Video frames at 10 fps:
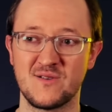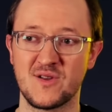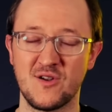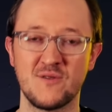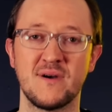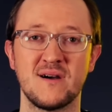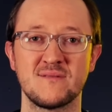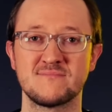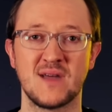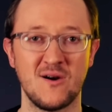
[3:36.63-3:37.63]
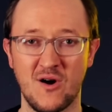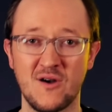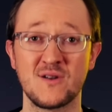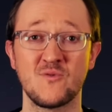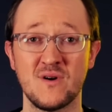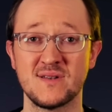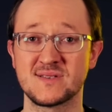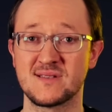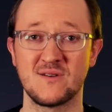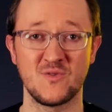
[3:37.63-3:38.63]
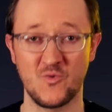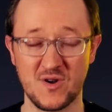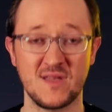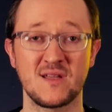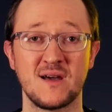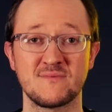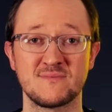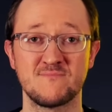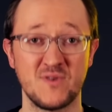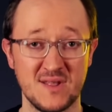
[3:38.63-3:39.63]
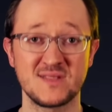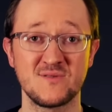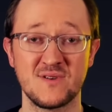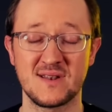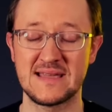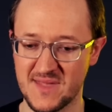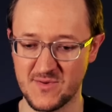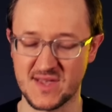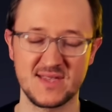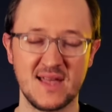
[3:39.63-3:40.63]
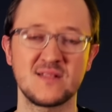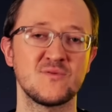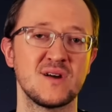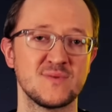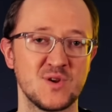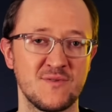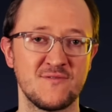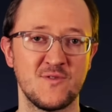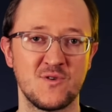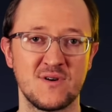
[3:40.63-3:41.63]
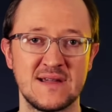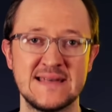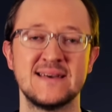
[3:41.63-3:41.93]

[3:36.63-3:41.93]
hear about how hard it was and all the work that got put into it. It was exactly what I was hoping for,